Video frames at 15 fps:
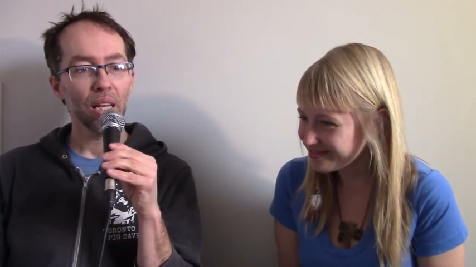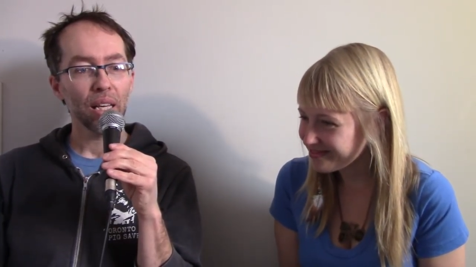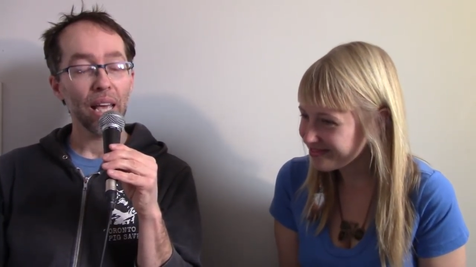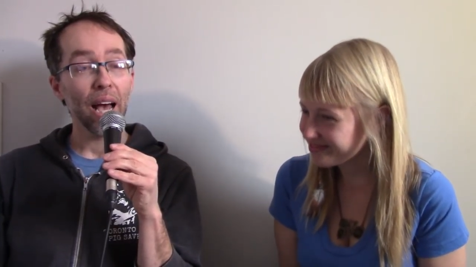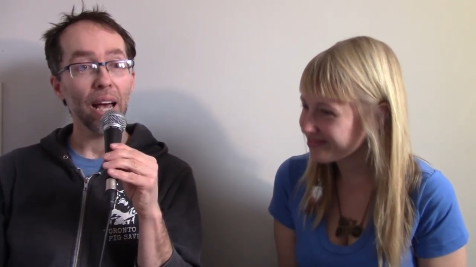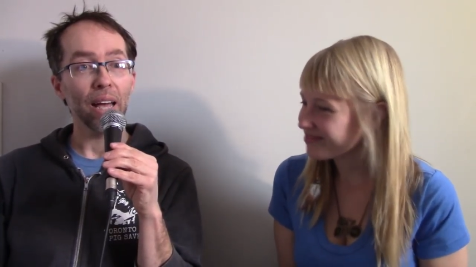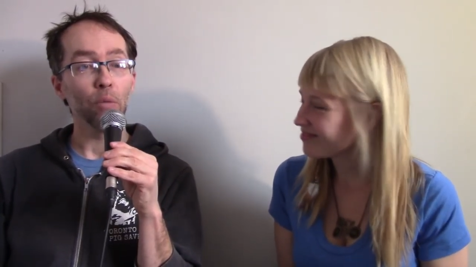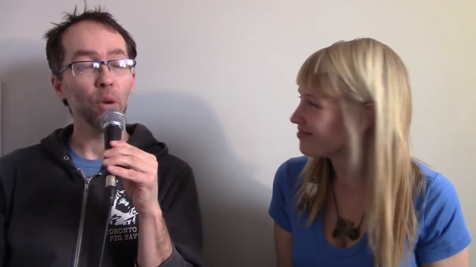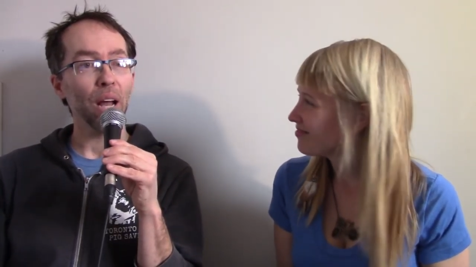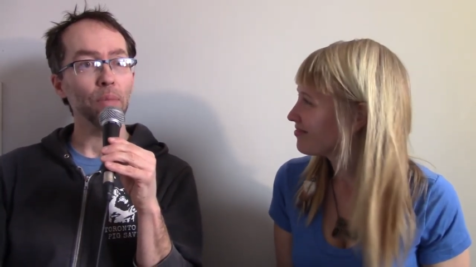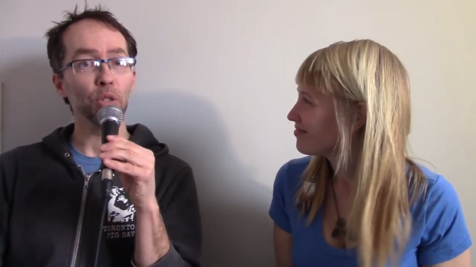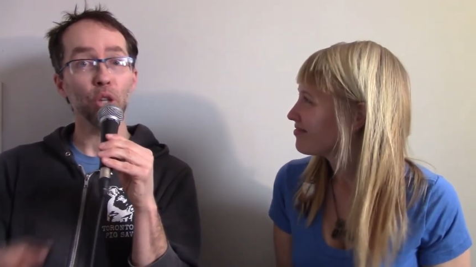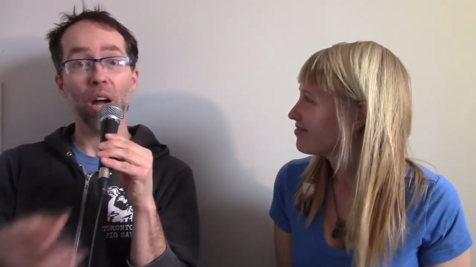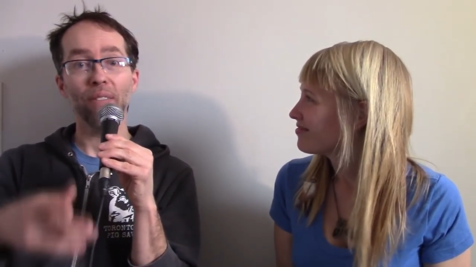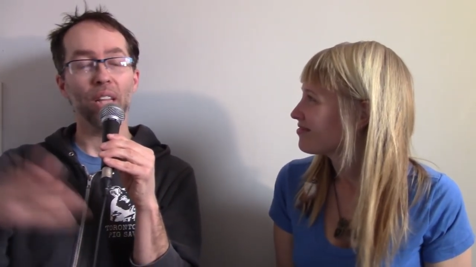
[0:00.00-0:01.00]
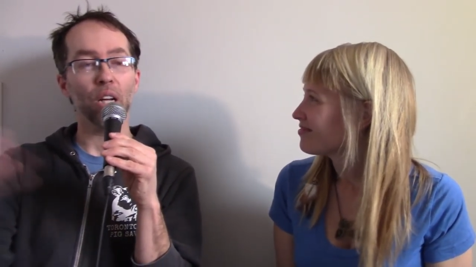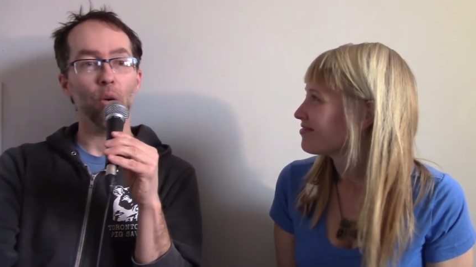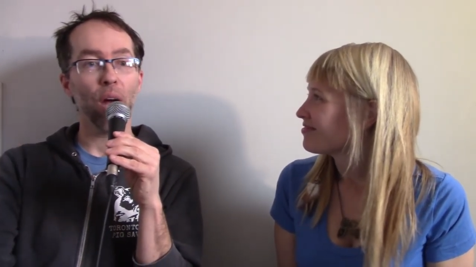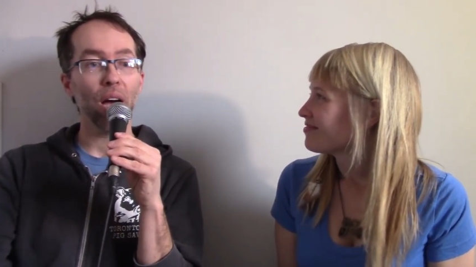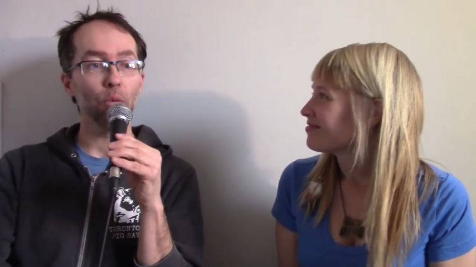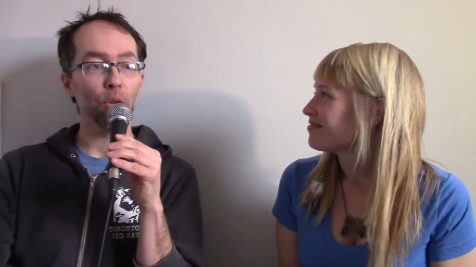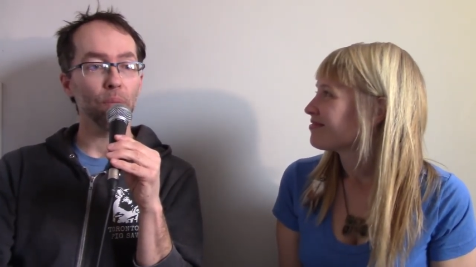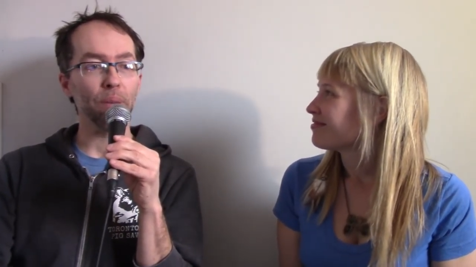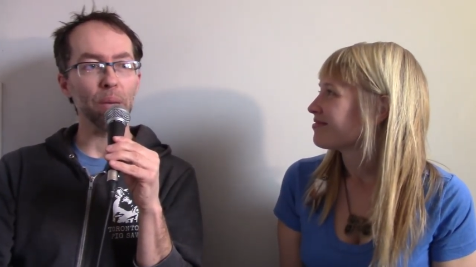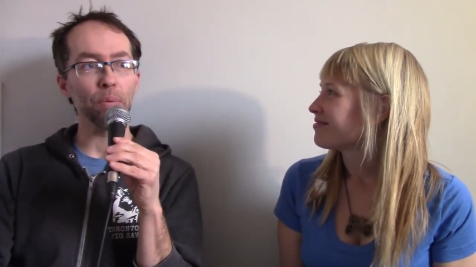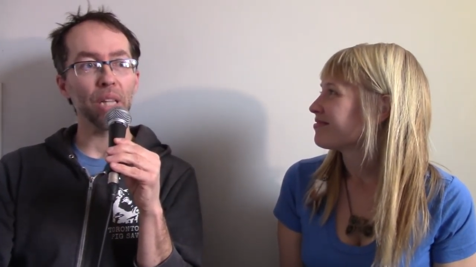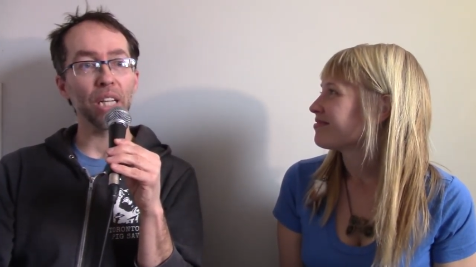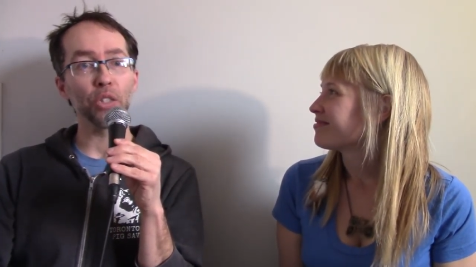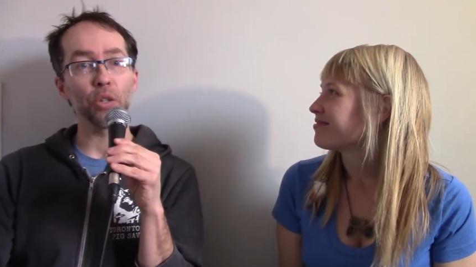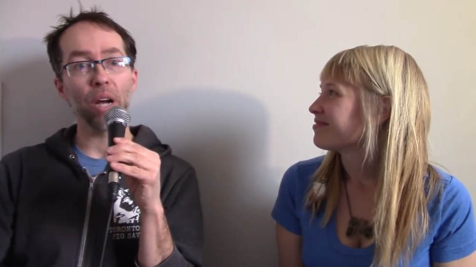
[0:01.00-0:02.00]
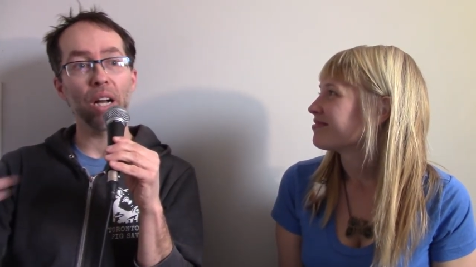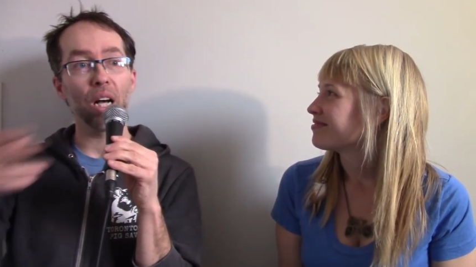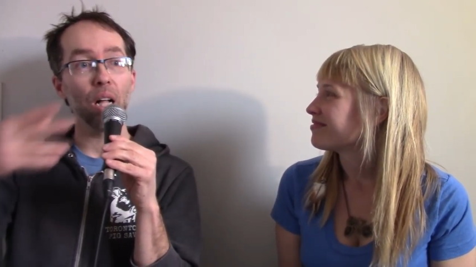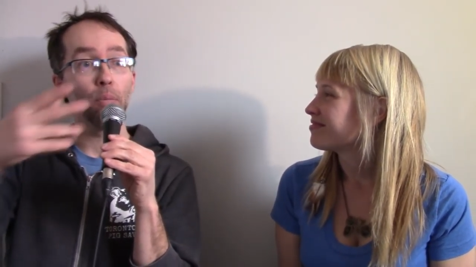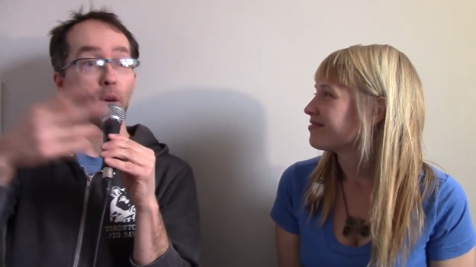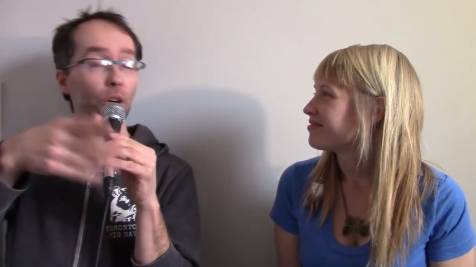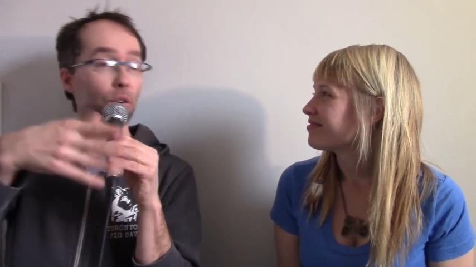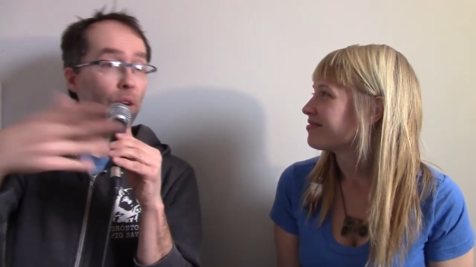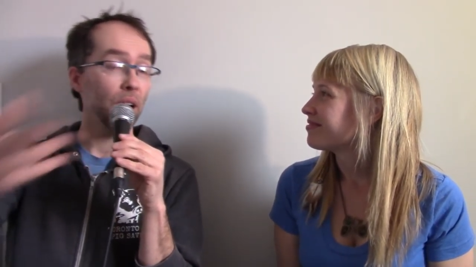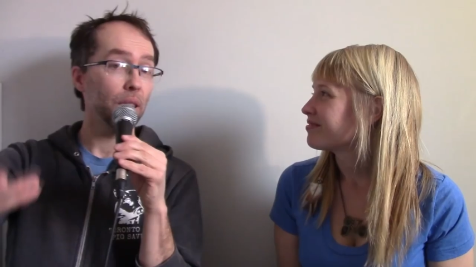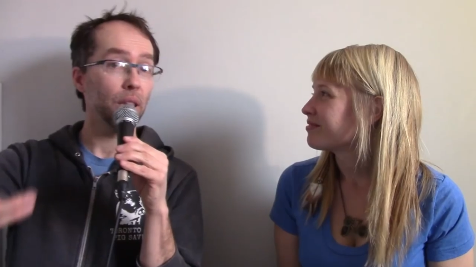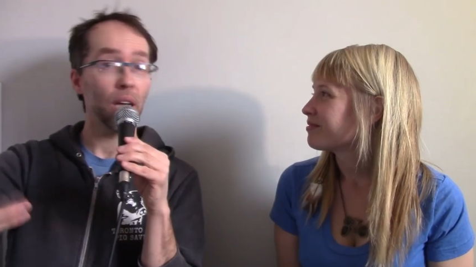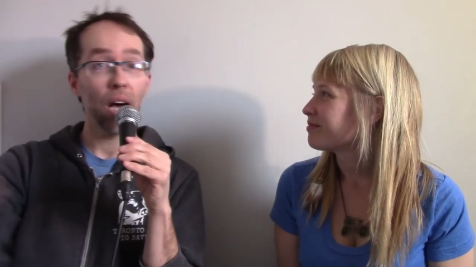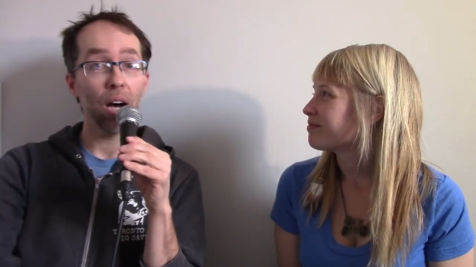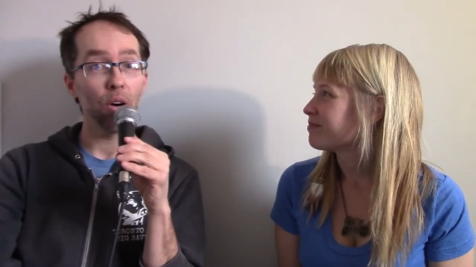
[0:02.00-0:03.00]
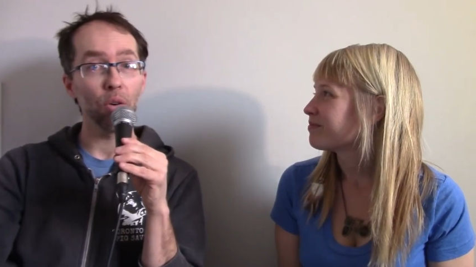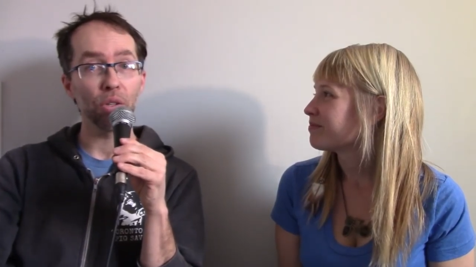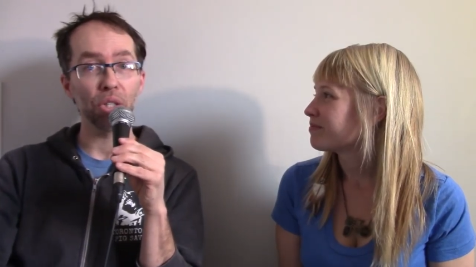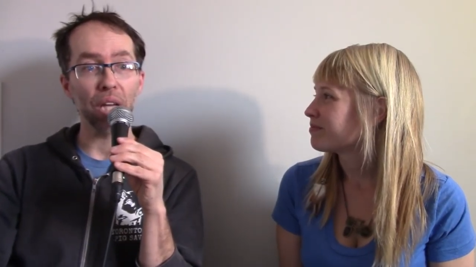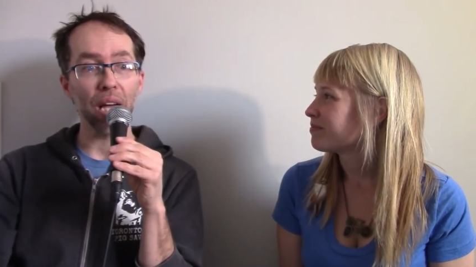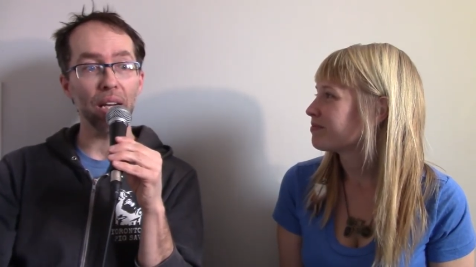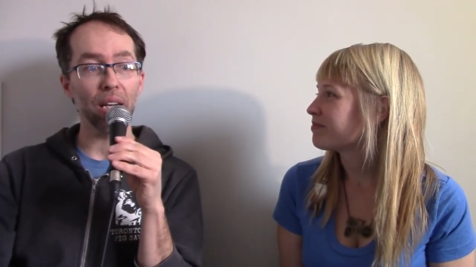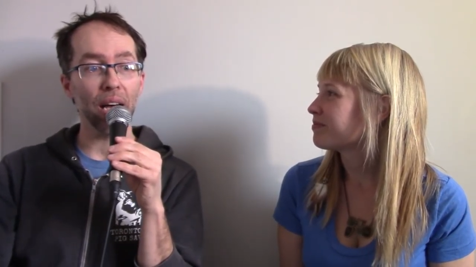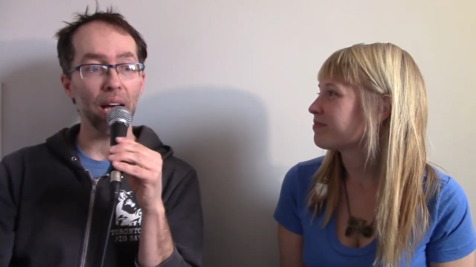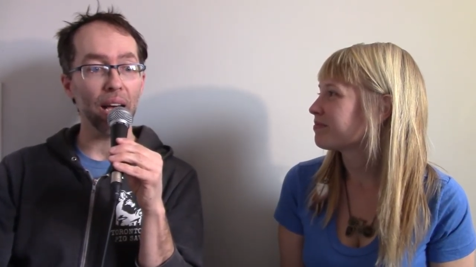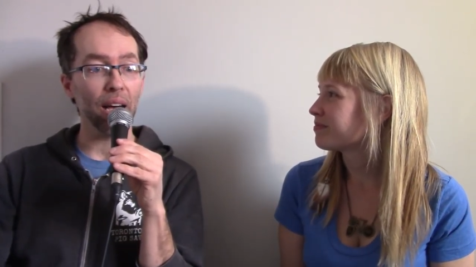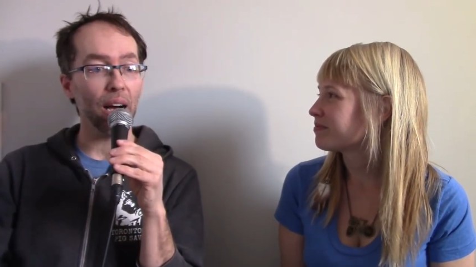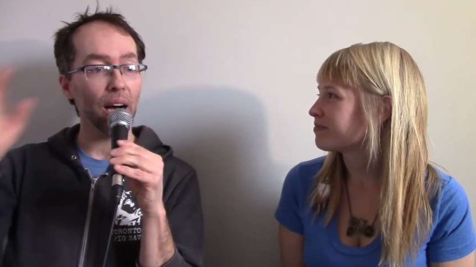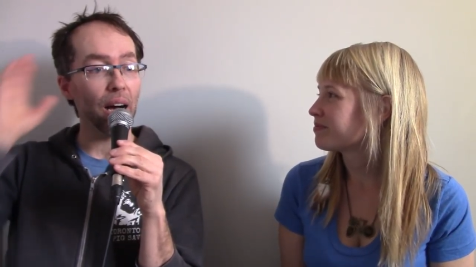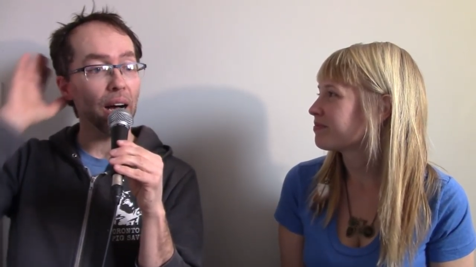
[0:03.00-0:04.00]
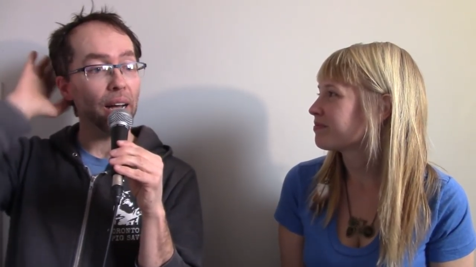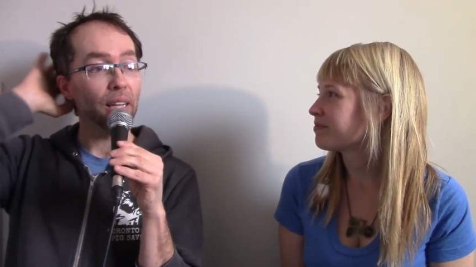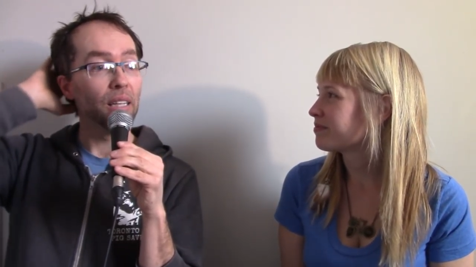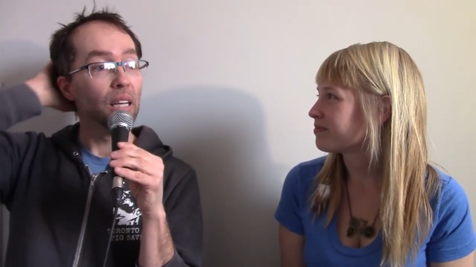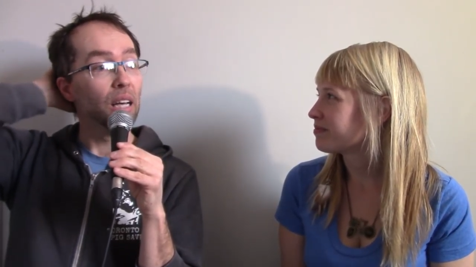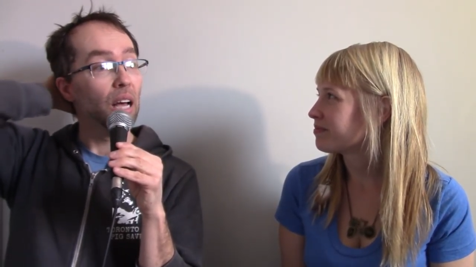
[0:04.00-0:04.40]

Speaker 1: yeah, and when I'm traveling around with people, I try to help out around the house, and I've